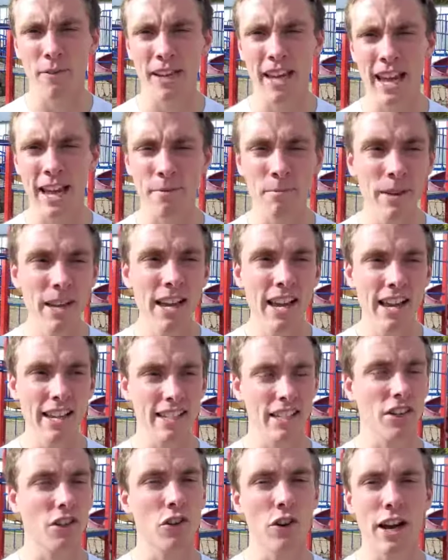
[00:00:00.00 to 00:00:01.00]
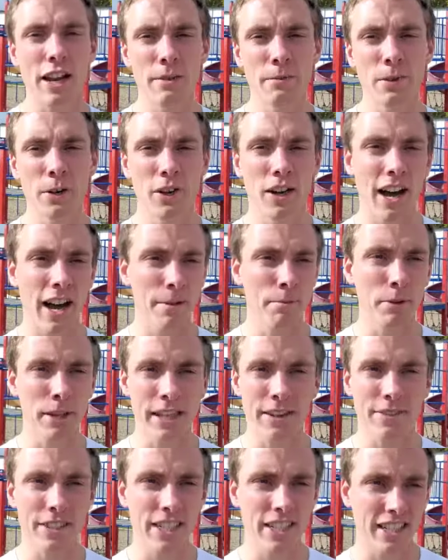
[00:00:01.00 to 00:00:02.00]
of a game, it's incredible. I
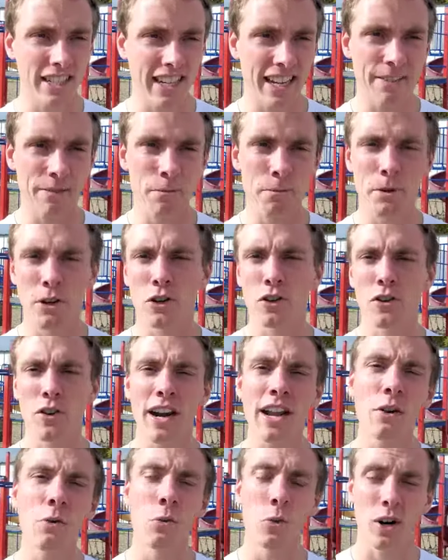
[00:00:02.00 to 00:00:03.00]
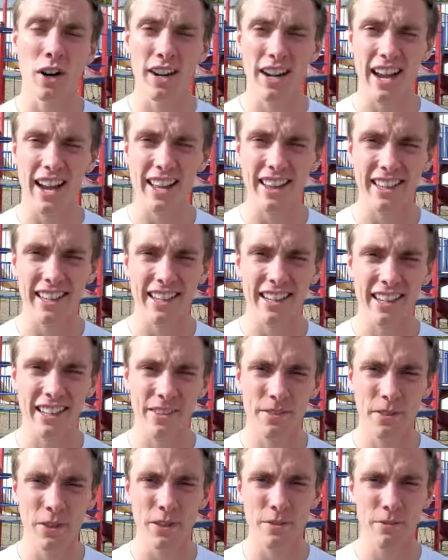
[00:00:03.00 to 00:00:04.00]
believe it's going to give them a great work ethic
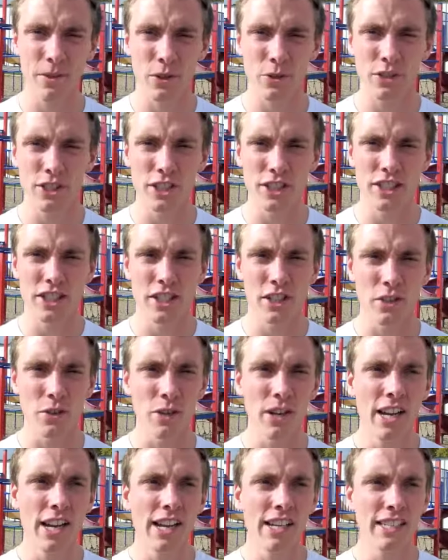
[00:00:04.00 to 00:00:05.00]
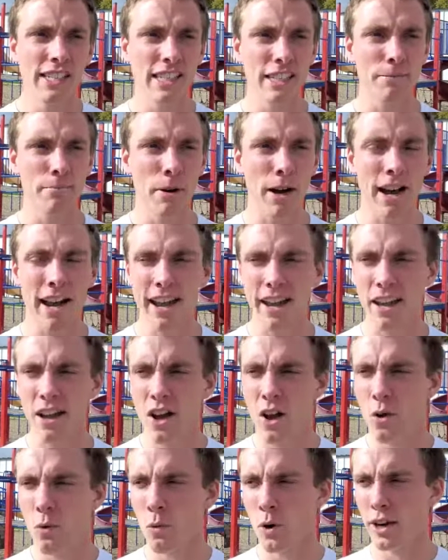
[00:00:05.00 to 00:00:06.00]
ethic for the future too. Just by
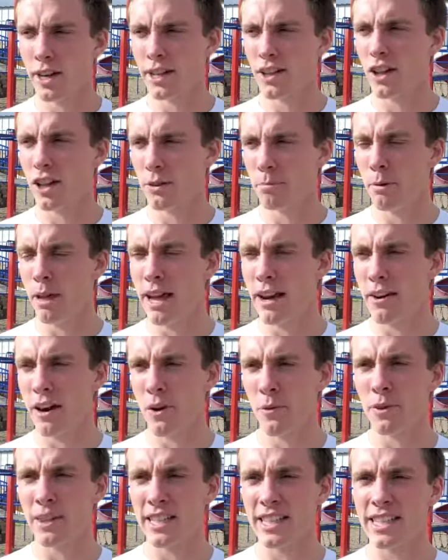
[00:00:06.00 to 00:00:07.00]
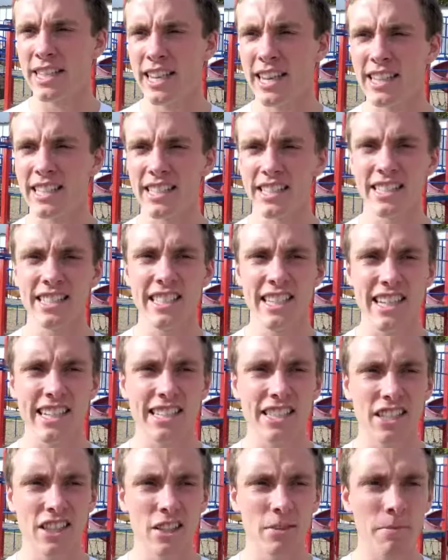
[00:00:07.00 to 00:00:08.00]
working on the playground with these kids, it's
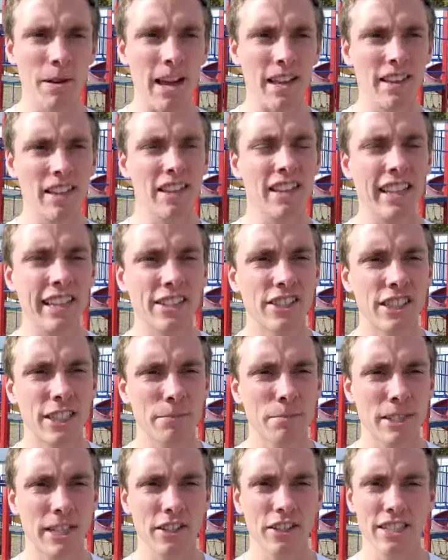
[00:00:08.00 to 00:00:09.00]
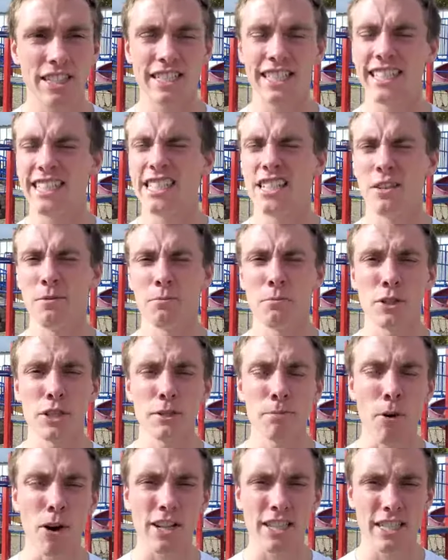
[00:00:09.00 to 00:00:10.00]
teaching them the leadership skills and teaching them
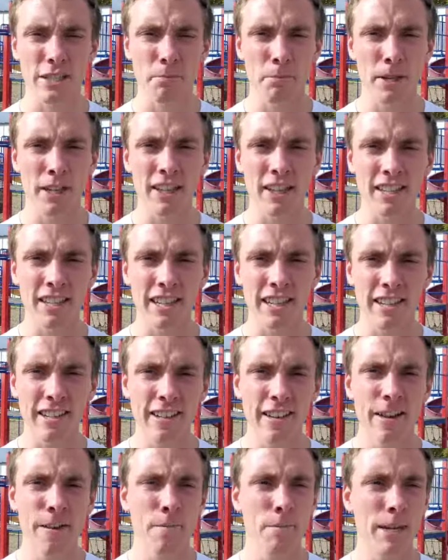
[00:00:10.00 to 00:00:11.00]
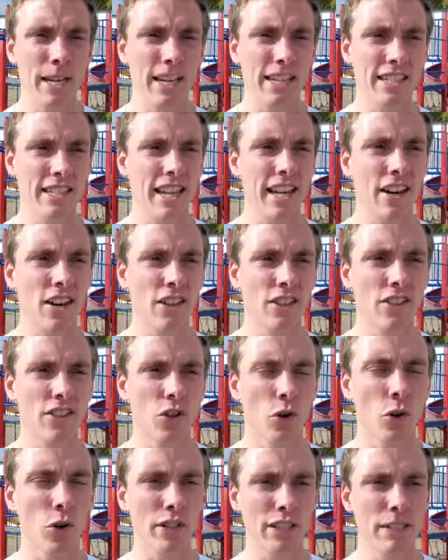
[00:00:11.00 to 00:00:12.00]
responsibility because they are
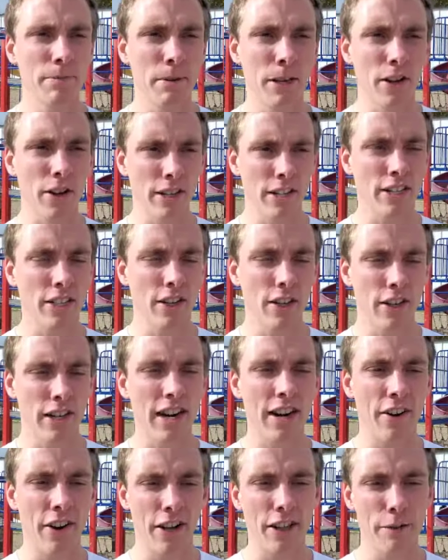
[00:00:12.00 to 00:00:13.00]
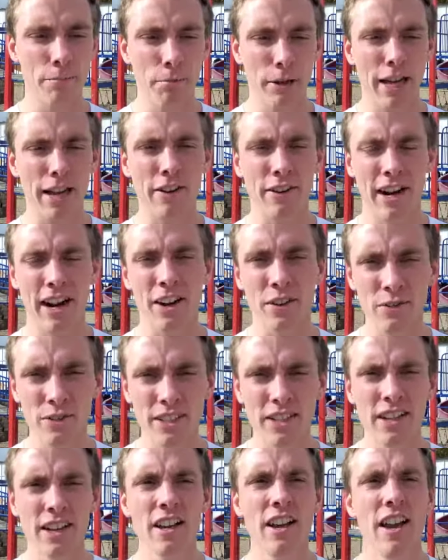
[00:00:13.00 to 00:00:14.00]
told to be on a certain area of the playground